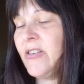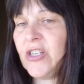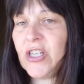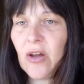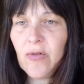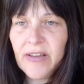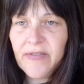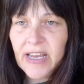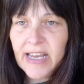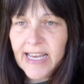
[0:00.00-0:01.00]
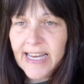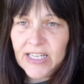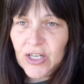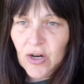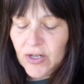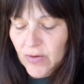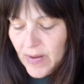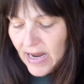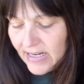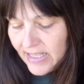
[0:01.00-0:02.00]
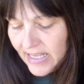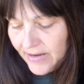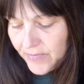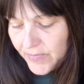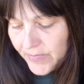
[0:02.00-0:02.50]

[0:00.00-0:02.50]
Slow living is not a bad thing.